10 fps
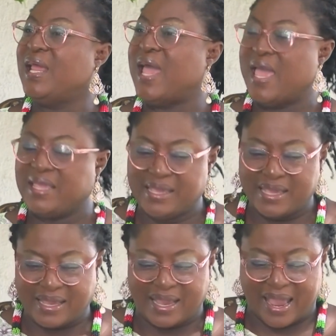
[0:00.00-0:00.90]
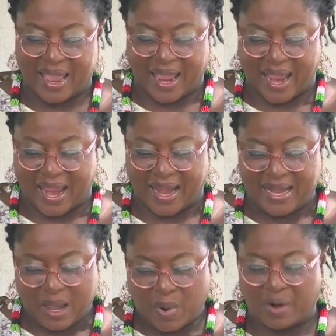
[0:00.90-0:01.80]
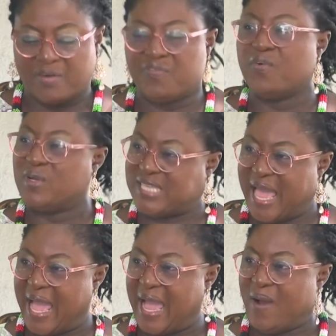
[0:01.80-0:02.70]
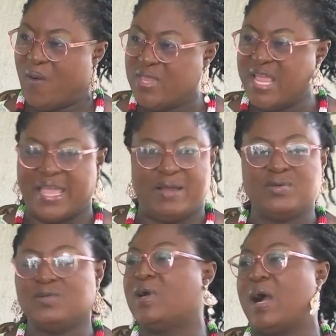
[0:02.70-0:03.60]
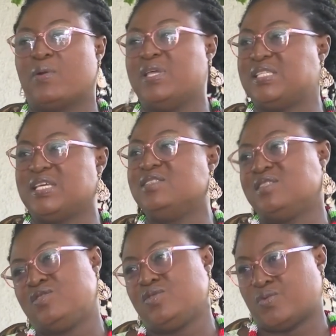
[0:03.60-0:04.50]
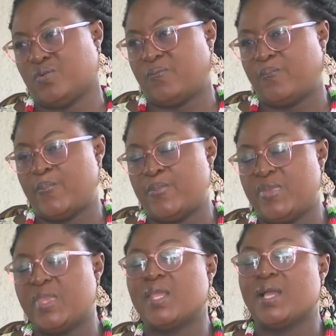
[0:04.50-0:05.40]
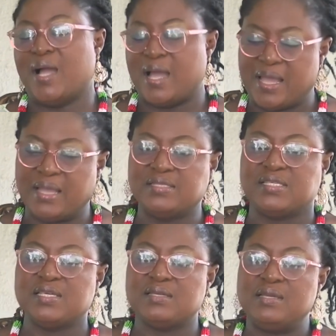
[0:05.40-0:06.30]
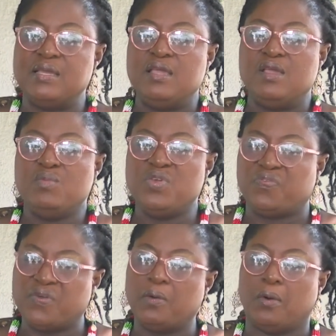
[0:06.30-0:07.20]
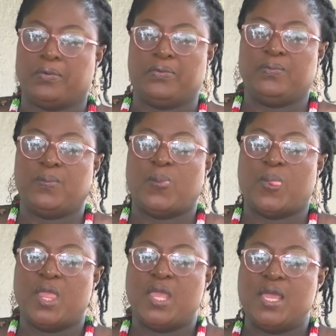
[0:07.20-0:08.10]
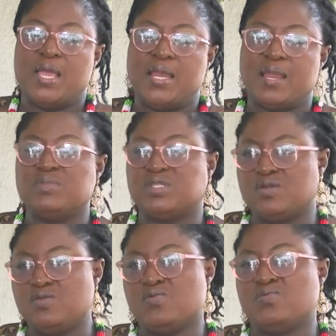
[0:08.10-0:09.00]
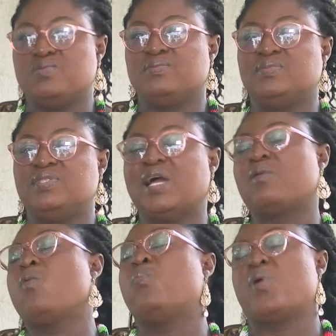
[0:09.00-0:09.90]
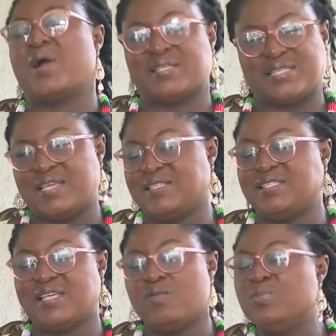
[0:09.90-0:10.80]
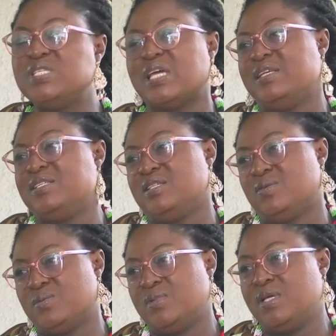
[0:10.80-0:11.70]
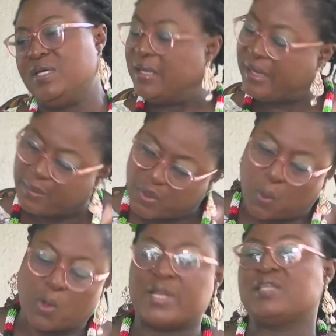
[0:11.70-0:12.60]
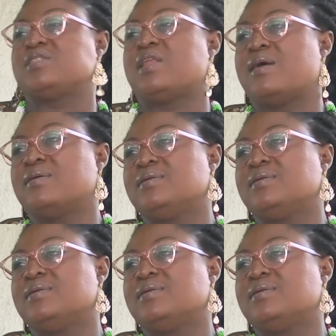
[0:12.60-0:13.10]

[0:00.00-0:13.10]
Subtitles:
eyi number of voter onya ye u calculate en sisi so aha nti me fi ho no na me si no nyankopon kasa en sisi obi challenge no na me call national